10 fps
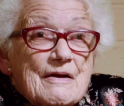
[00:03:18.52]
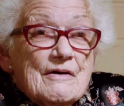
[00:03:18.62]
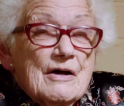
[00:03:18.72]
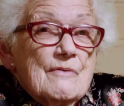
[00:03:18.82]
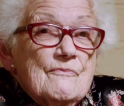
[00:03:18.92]

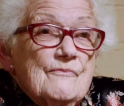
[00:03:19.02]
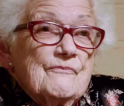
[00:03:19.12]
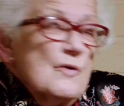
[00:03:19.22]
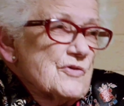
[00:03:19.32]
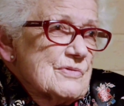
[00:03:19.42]

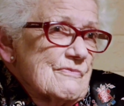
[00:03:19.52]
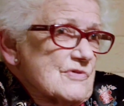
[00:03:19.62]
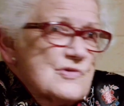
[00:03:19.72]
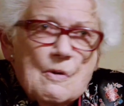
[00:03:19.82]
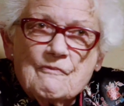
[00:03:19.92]
Not
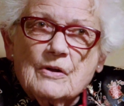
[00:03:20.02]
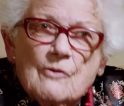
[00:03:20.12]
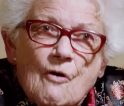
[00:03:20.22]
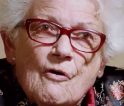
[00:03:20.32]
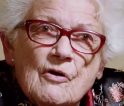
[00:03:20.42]
stop for
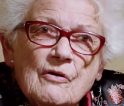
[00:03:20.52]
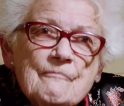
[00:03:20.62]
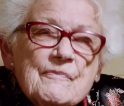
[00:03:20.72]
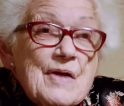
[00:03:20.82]
long,